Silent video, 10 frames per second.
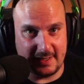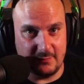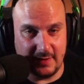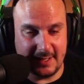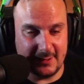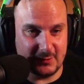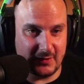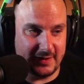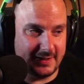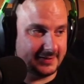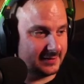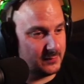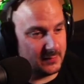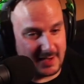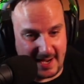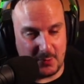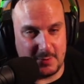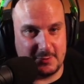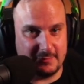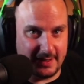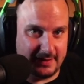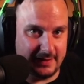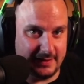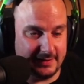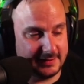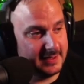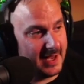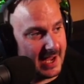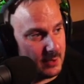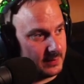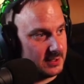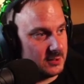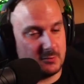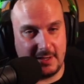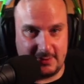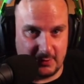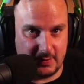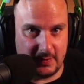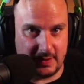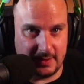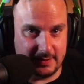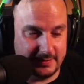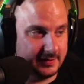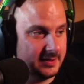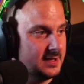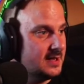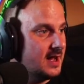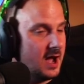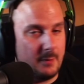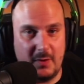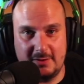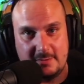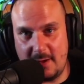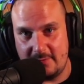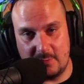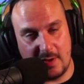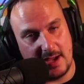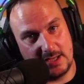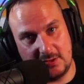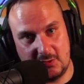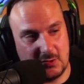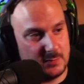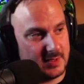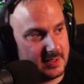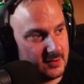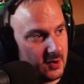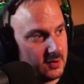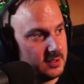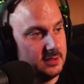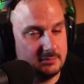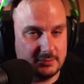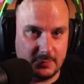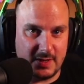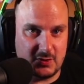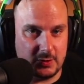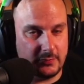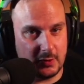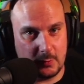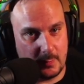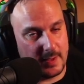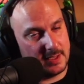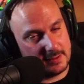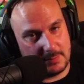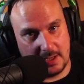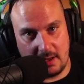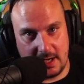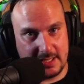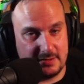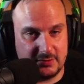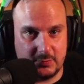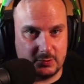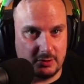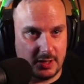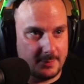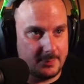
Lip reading: videos on this of how we create these, how we can create other things. I'll post them everywhere, YouTube, TikTok. So make sure you follow me, give me a like, subscribe,